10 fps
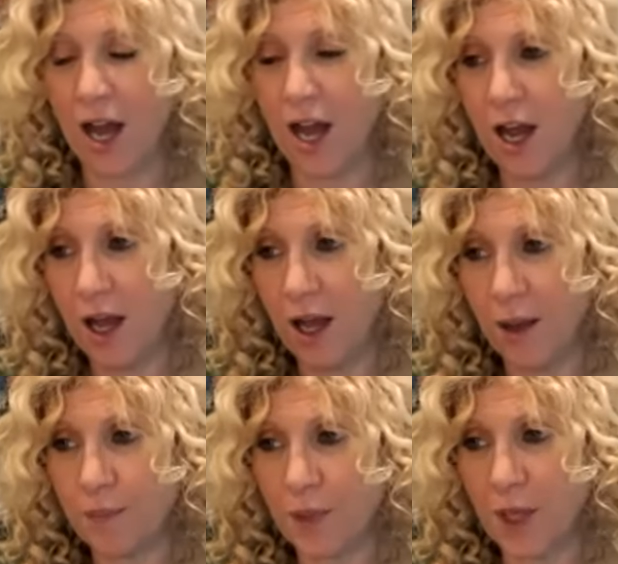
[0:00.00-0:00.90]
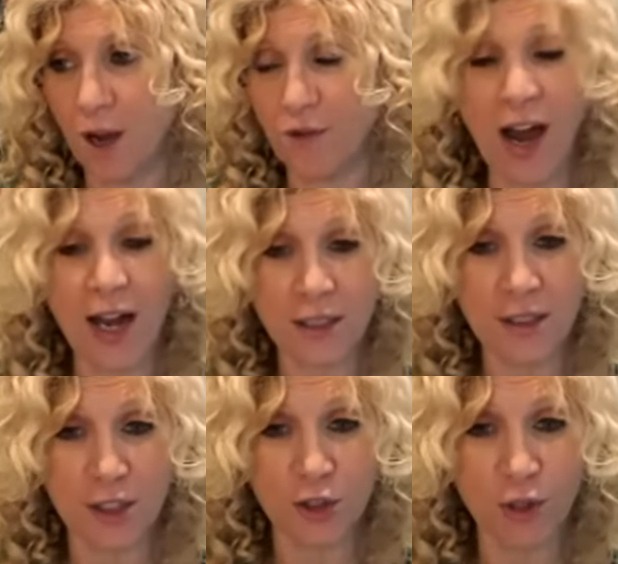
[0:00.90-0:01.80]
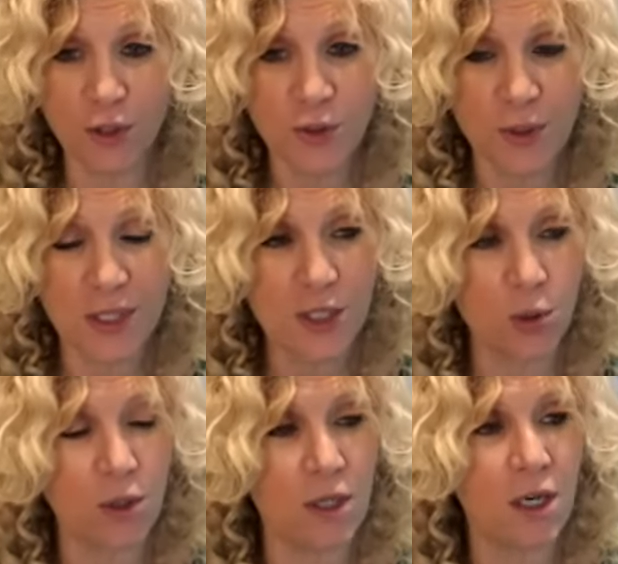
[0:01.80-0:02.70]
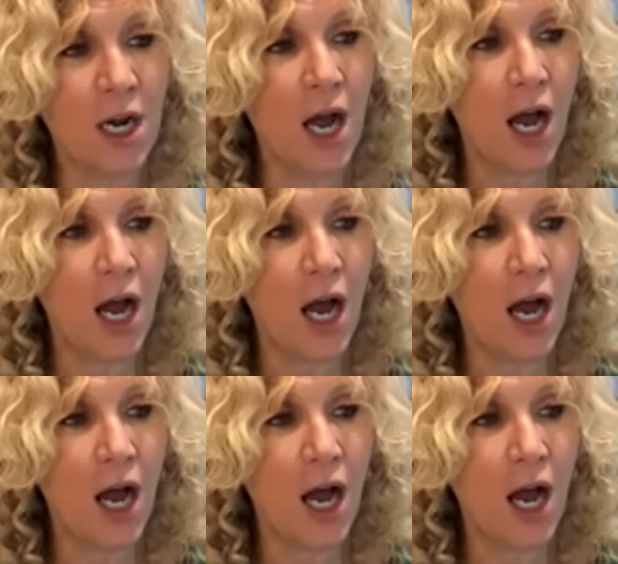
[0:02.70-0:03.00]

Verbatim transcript: um, of aisles in the grocery store,